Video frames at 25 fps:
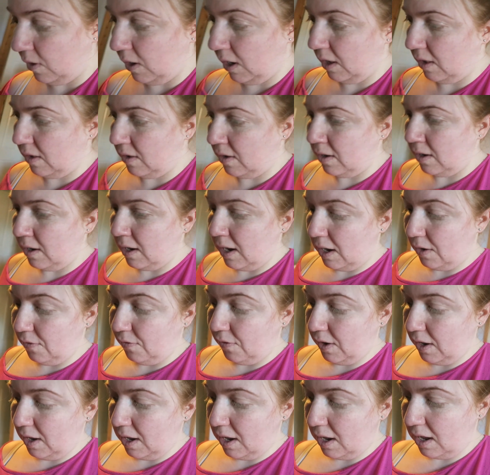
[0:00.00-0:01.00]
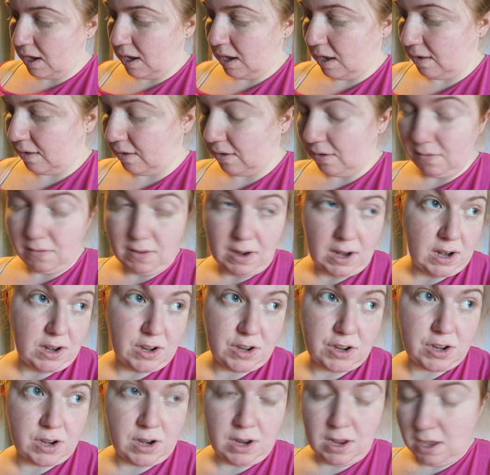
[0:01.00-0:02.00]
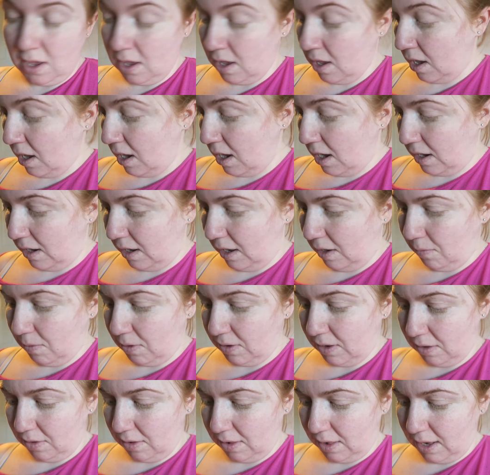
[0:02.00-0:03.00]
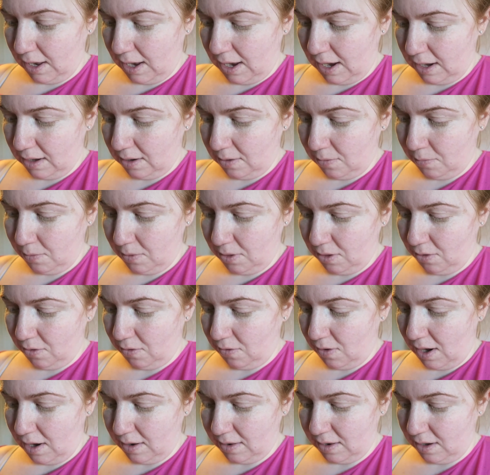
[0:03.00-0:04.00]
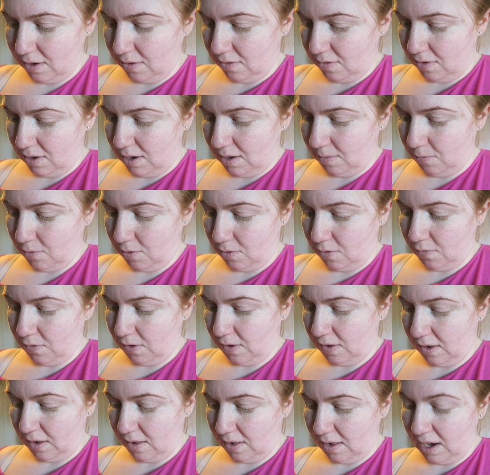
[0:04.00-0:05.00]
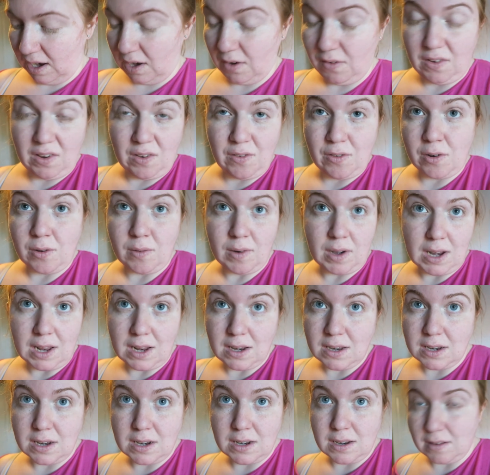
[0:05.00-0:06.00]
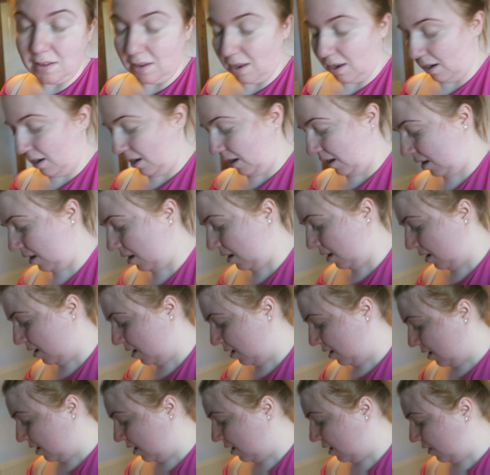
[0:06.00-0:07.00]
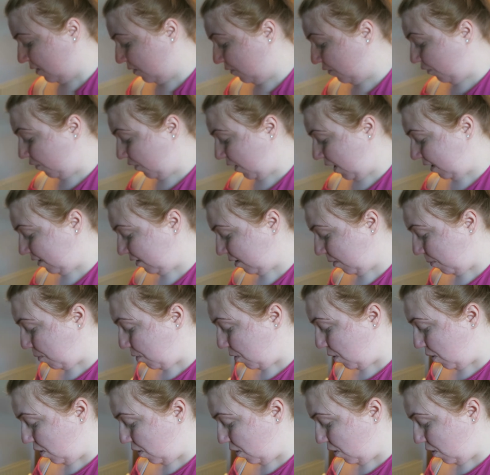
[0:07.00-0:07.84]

to eat. Alfie has a rash, and he was outside with the grass and all, and I'm convinced it's hay fever related. It's getting, flares up a